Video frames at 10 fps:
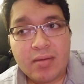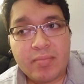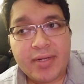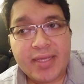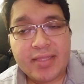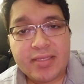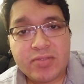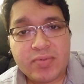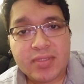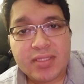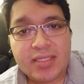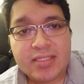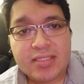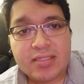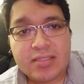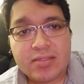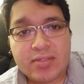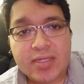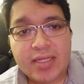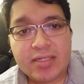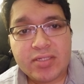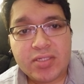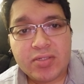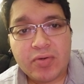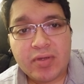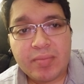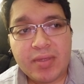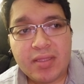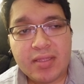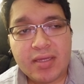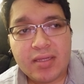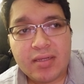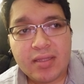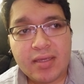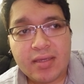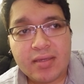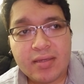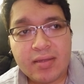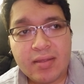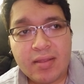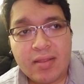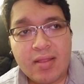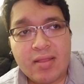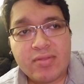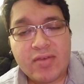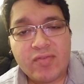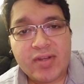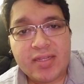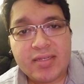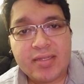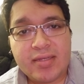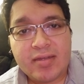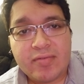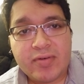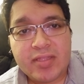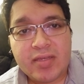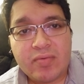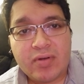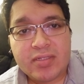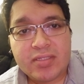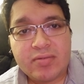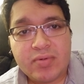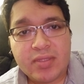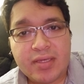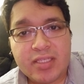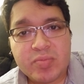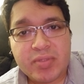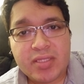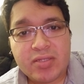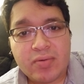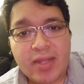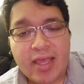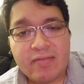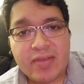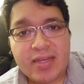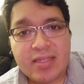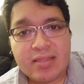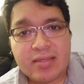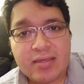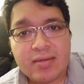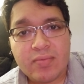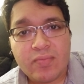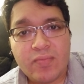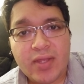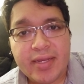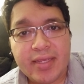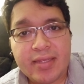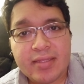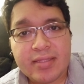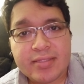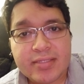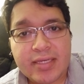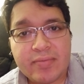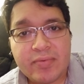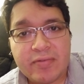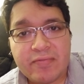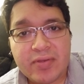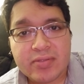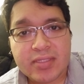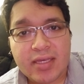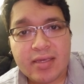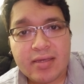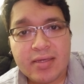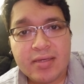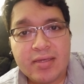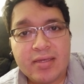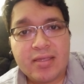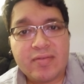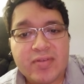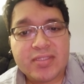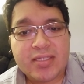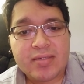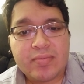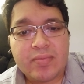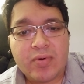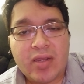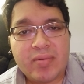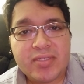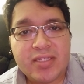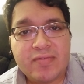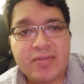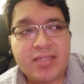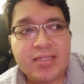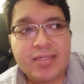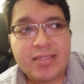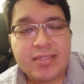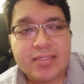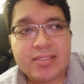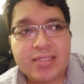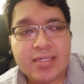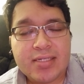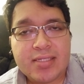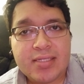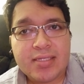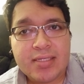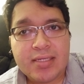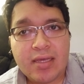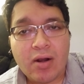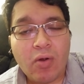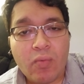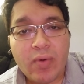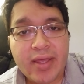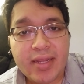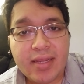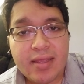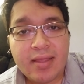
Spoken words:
again, these releases are kind of showing me that they have an idea of what they want to release, but they don't have anything ready. That's kind of what it feels like. It feels like Warhammer TV is not at all ready,